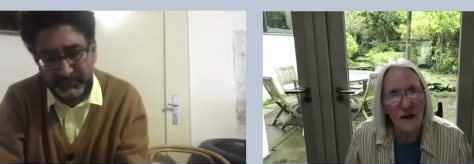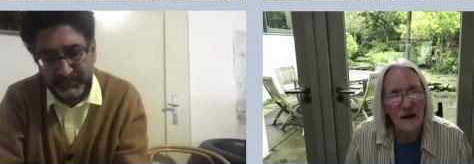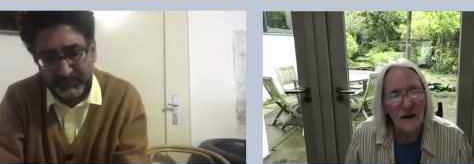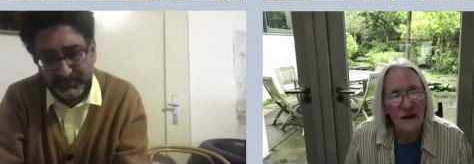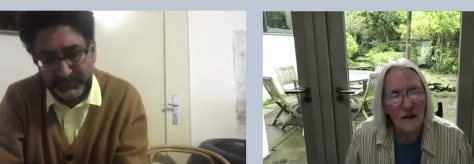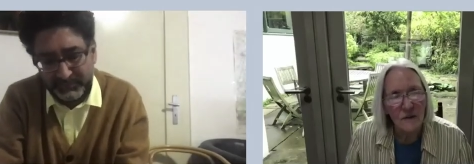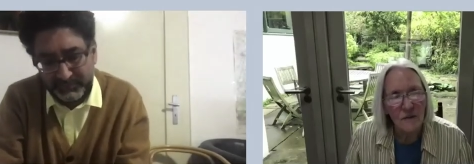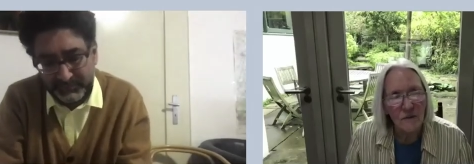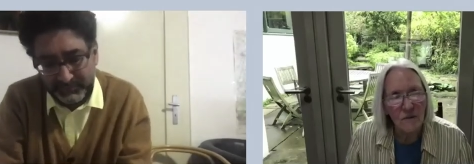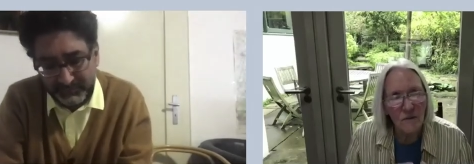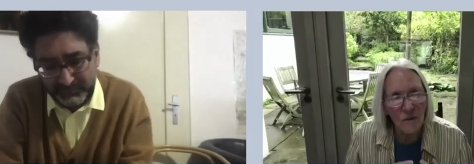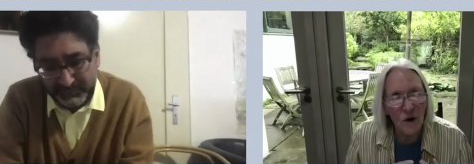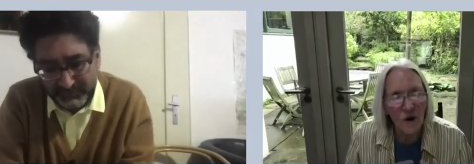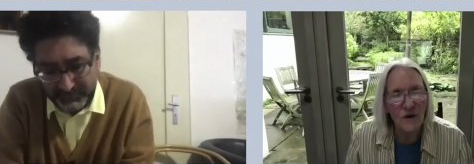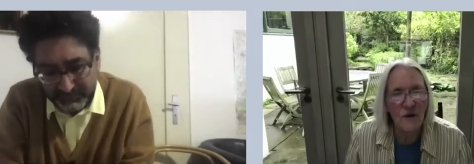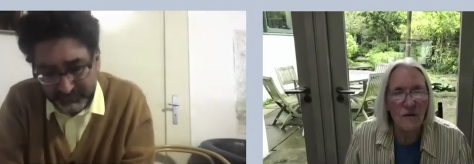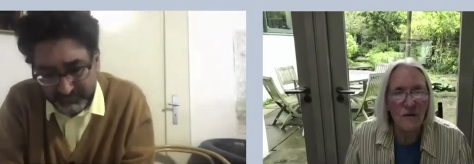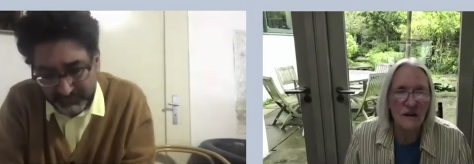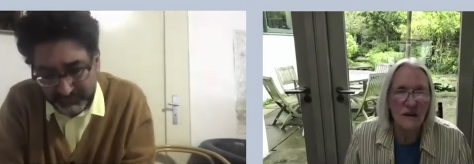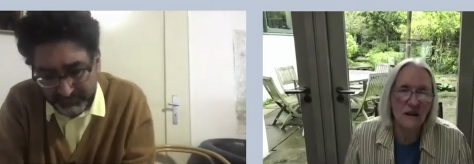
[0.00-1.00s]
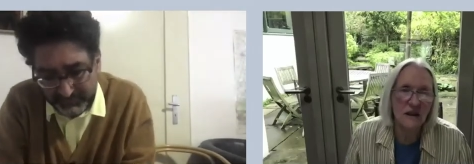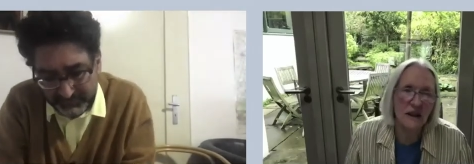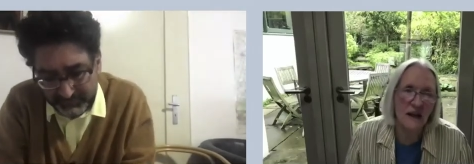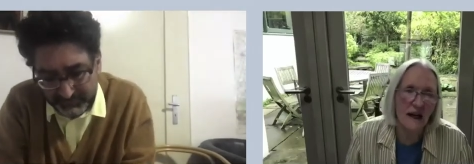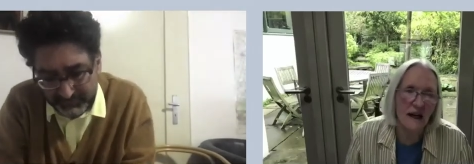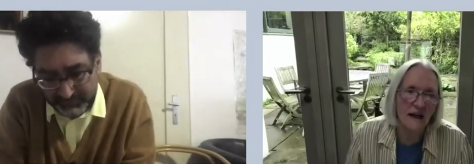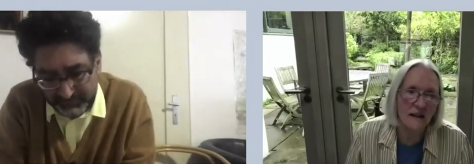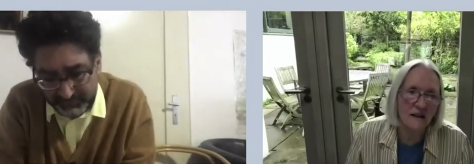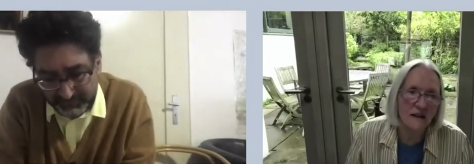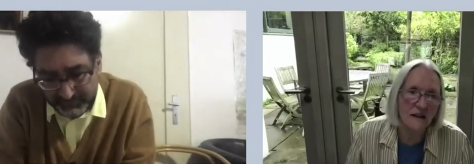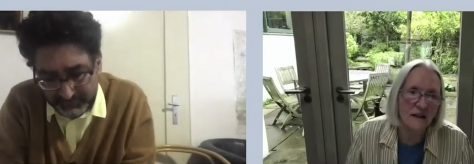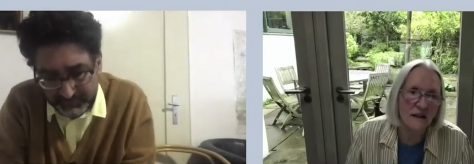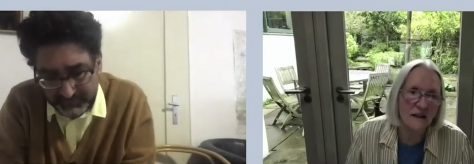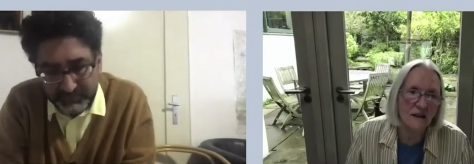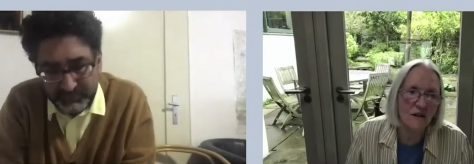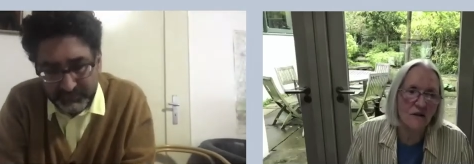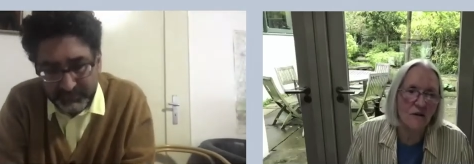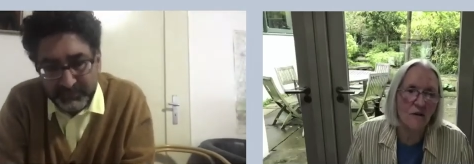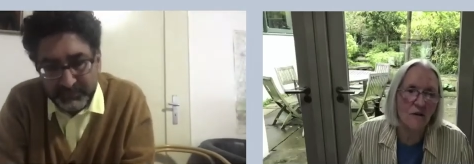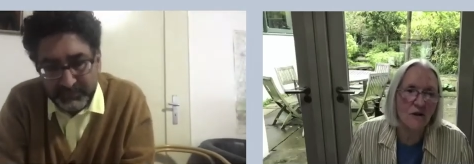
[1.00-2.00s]
Speaker 1: moderate sizes.
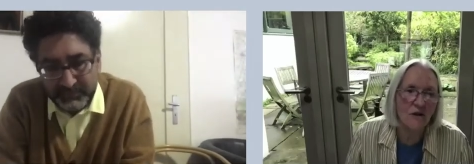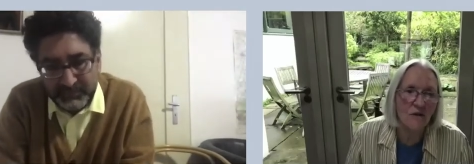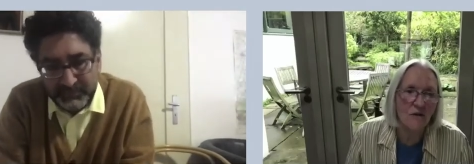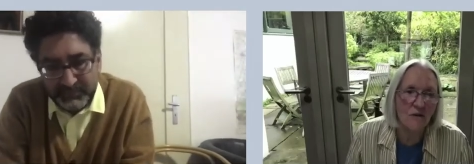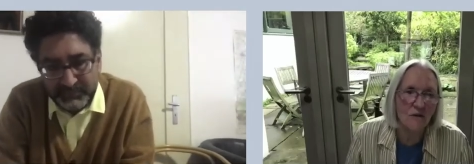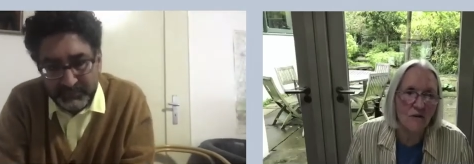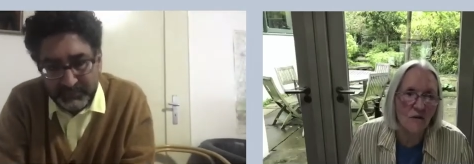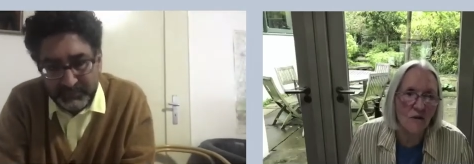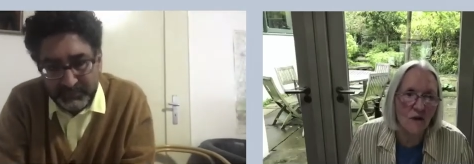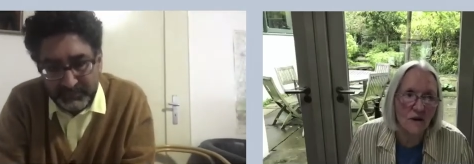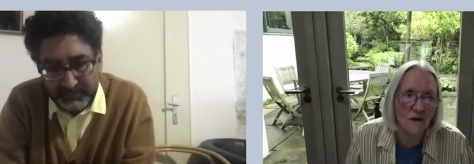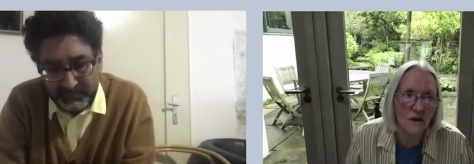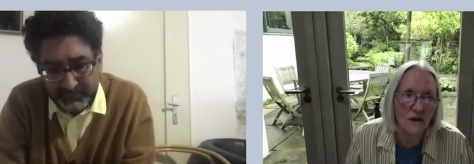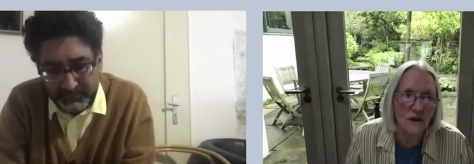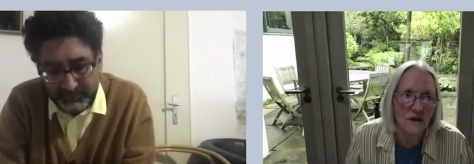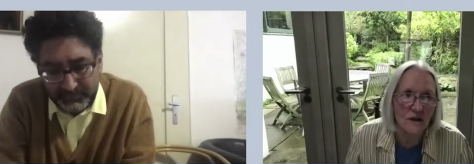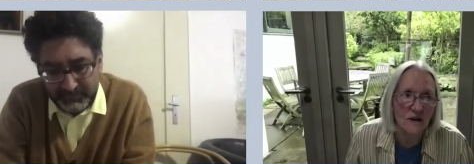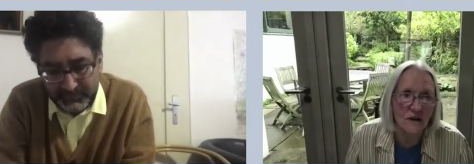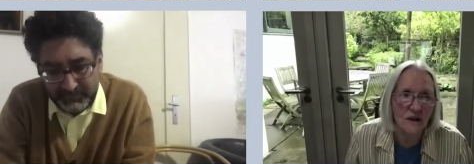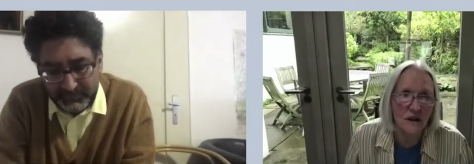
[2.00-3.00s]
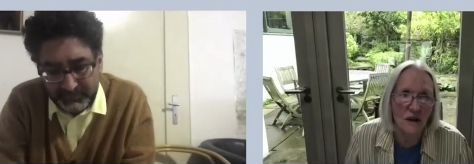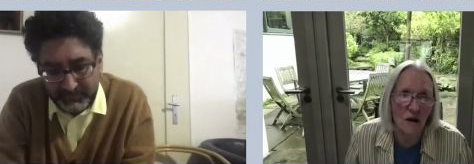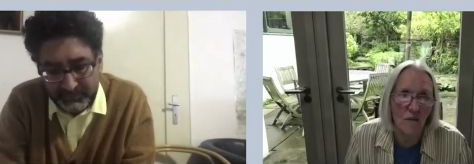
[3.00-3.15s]
You know, what you don't want is the Sao